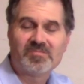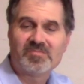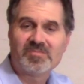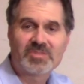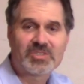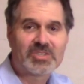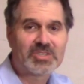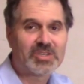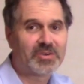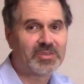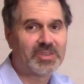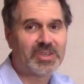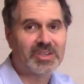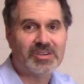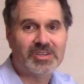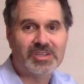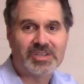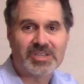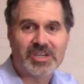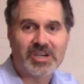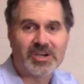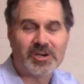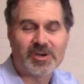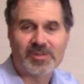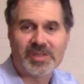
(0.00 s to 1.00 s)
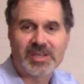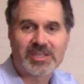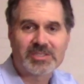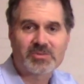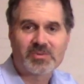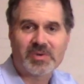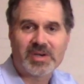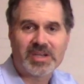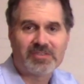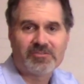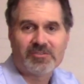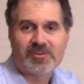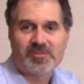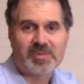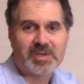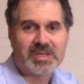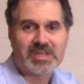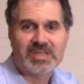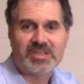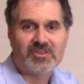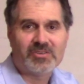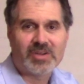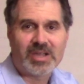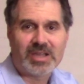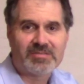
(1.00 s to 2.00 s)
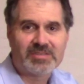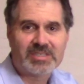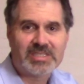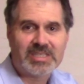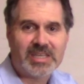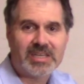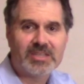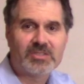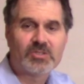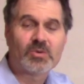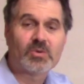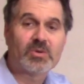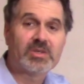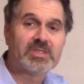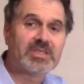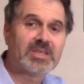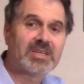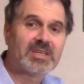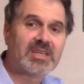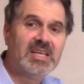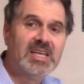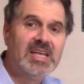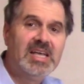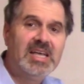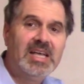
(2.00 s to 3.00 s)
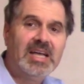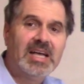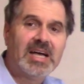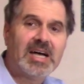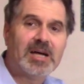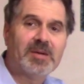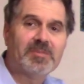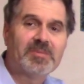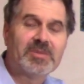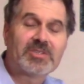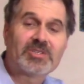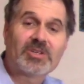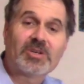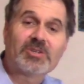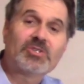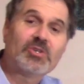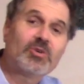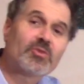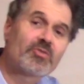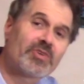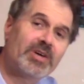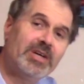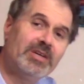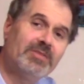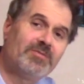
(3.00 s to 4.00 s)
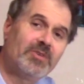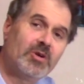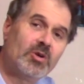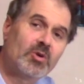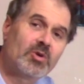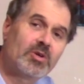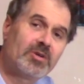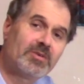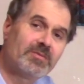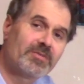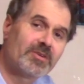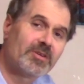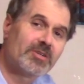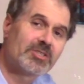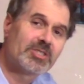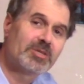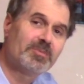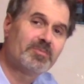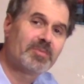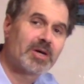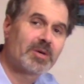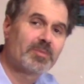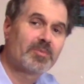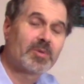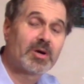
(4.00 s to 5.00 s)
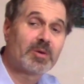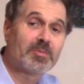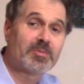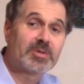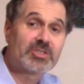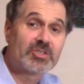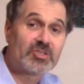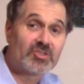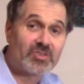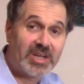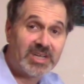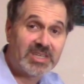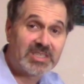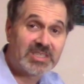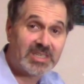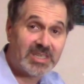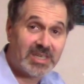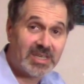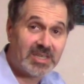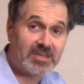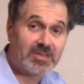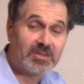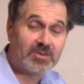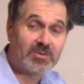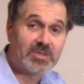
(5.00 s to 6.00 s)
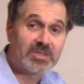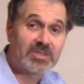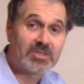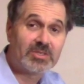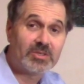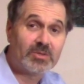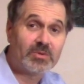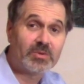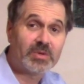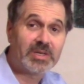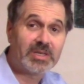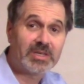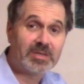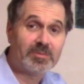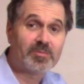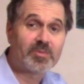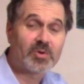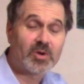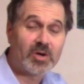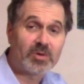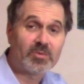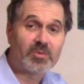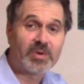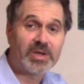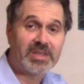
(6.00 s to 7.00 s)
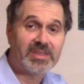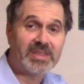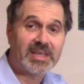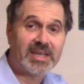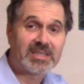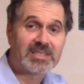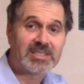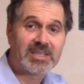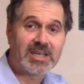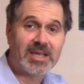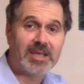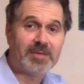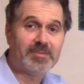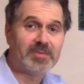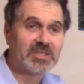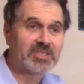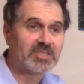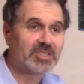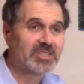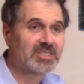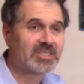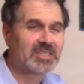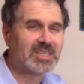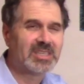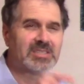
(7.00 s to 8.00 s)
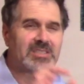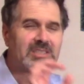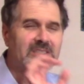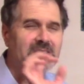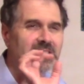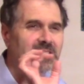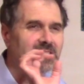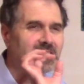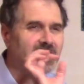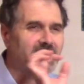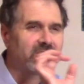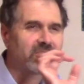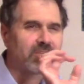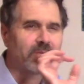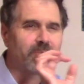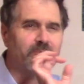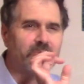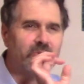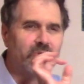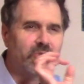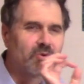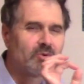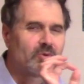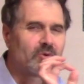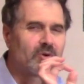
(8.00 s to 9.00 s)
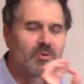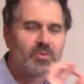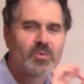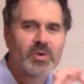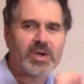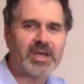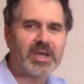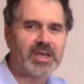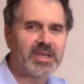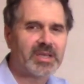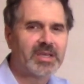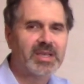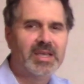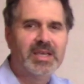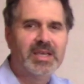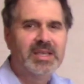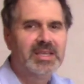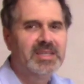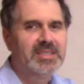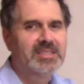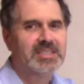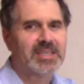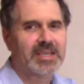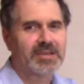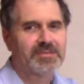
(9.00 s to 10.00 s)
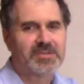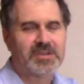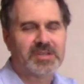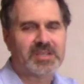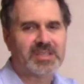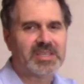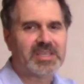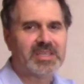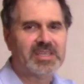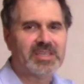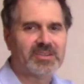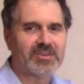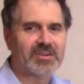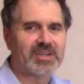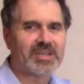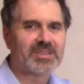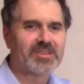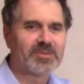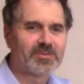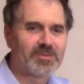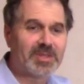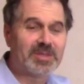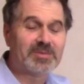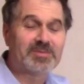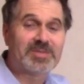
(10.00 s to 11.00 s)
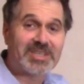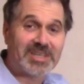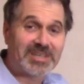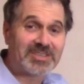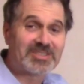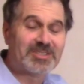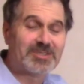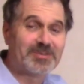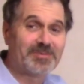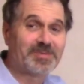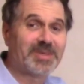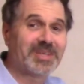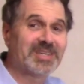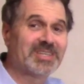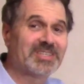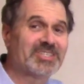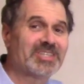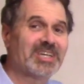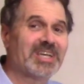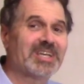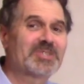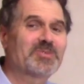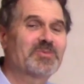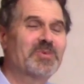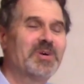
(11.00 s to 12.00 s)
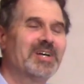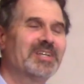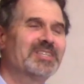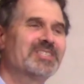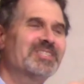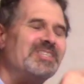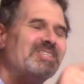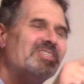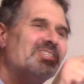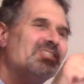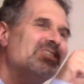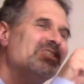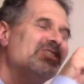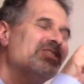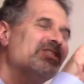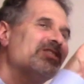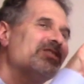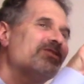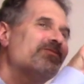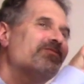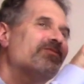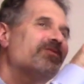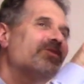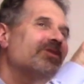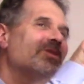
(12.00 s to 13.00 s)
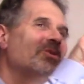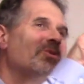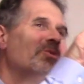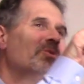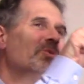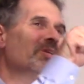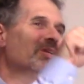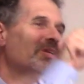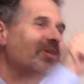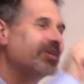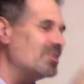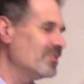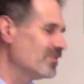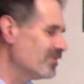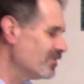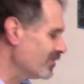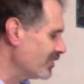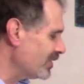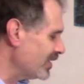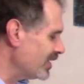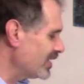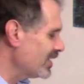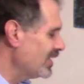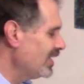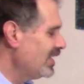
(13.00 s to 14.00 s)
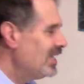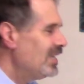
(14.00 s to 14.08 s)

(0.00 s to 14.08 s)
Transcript: So there you go. That's why everybody gravitated towards it. Um, there's also a great vocal version by Barbara Streisand, who was doing Broadway at that time, and she sings in such a pure way. Definitely hear it. The rhythm section is playing a jazz waltz, and she's just floating over it.